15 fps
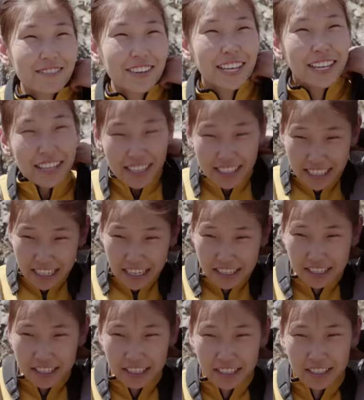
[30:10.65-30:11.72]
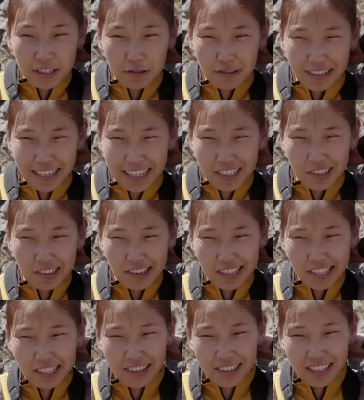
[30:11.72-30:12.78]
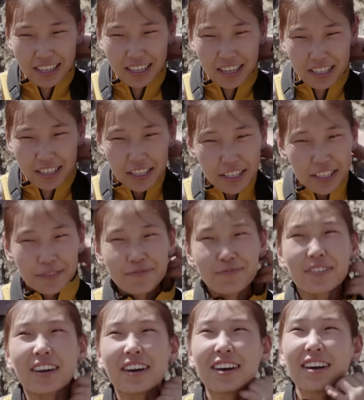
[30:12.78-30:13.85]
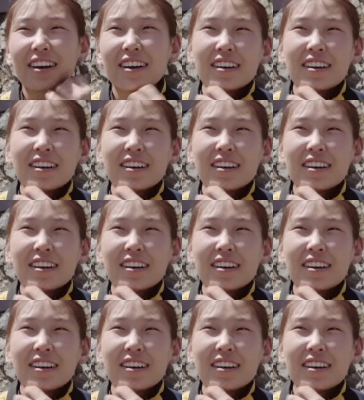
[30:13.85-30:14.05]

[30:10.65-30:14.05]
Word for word: After all, the Gobi bear is one of the rarest animals in the world.